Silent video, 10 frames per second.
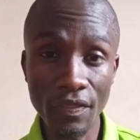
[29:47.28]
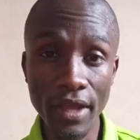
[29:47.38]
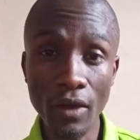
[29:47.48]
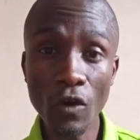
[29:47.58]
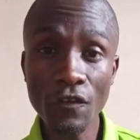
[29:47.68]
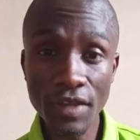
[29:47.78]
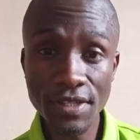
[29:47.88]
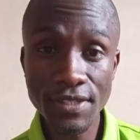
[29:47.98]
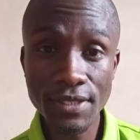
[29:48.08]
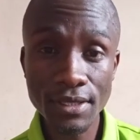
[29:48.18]
The
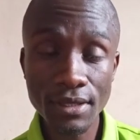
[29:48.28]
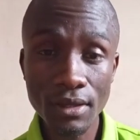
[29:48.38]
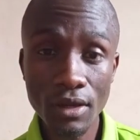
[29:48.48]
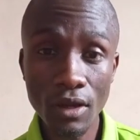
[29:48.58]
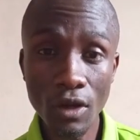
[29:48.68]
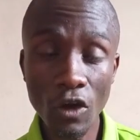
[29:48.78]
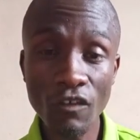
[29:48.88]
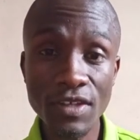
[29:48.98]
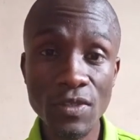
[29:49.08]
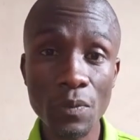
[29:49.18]
office
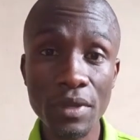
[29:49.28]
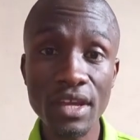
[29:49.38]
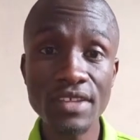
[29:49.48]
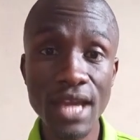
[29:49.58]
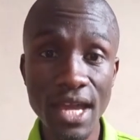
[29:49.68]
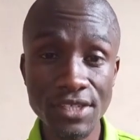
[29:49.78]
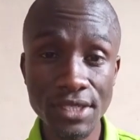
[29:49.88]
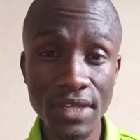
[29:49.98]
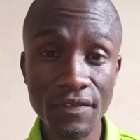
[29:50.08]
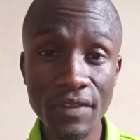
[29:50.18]
of a superior
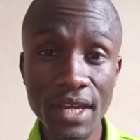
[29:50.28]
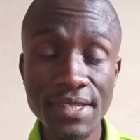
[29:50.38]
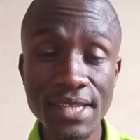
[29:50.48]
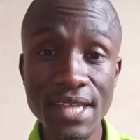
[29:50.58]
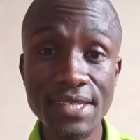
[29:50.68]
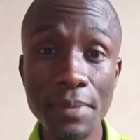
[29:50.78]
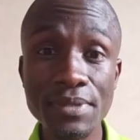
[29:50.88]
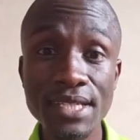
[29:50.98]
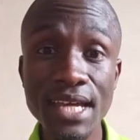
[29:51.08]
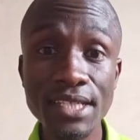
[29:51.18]
judge, if there is a
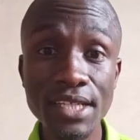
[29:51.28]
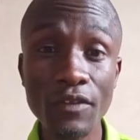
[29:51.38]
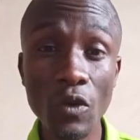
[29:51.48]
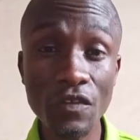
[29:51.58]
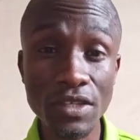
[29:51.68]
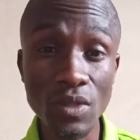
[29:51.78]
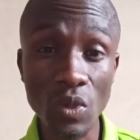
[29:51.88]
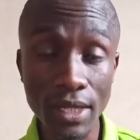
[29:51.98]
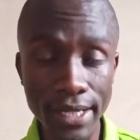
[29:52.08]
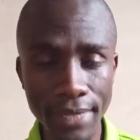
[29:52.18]
substantive office
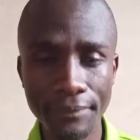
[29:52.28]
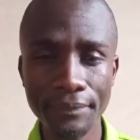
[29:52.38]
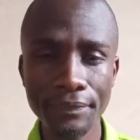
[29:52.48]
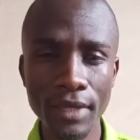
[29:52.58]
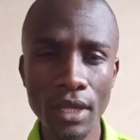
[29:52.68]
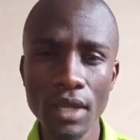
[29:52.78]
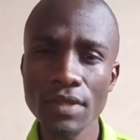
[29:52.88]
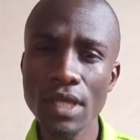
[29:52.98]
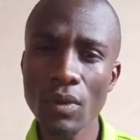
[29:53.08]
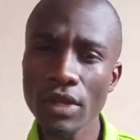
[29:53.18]
holder.
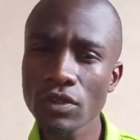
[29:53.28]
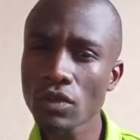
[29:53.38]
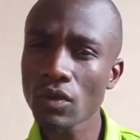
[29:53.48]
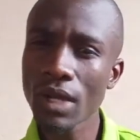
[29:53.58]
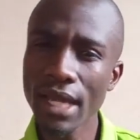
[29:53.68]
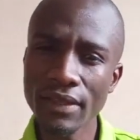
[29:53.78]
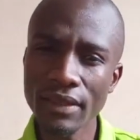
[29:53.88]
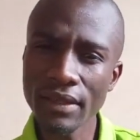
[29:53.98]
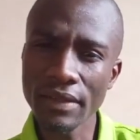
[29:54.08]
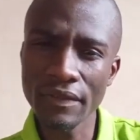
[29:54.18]
So I want you to look at
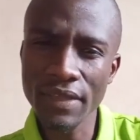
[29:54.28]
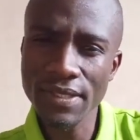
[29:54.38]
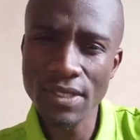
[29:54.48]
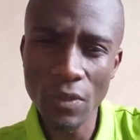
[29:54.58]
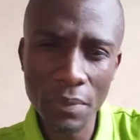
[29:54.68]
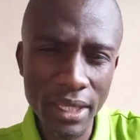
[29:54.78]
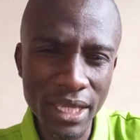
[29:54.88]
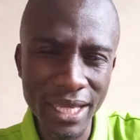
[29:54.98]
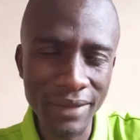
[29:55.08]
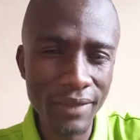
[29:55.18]
this
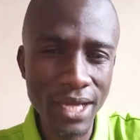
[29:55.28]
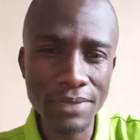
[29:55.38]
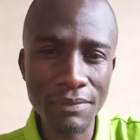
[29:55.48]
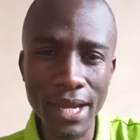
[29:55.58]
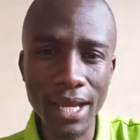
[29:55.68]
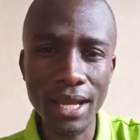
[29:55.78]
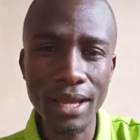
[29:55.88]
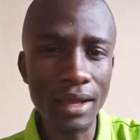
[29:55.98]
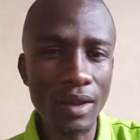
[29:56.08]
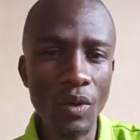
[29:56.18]
topic in that manner.
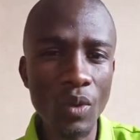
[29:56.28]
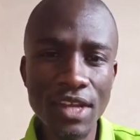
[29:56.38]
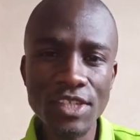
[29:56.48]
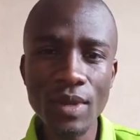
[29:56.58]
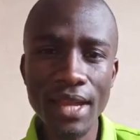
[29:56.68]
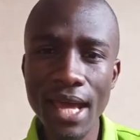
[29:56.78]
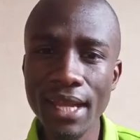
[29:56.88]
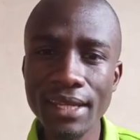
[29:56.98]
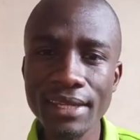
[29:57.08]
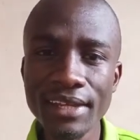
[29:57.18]
Once you're
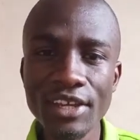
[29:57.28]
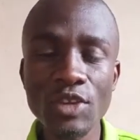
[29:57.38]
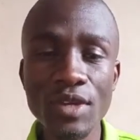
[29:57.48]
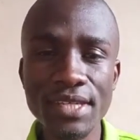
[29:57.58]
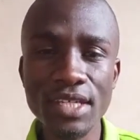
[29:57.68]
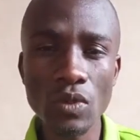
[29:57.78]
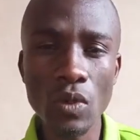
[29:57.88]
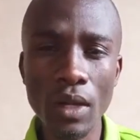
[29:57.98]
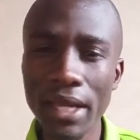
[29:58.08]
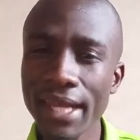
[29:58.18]
done, you are set to
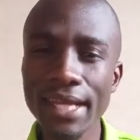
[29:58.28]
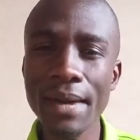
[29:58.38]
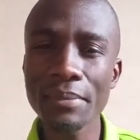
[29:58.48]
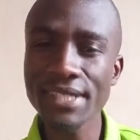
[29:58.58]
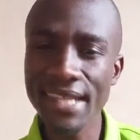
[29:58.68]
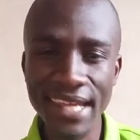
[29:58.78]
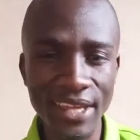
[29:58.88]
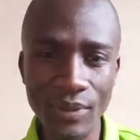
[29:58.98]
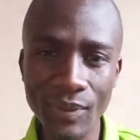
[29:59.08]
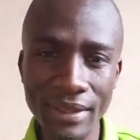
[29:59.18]
go. And I'm
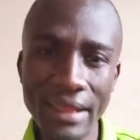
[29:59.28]
telling you,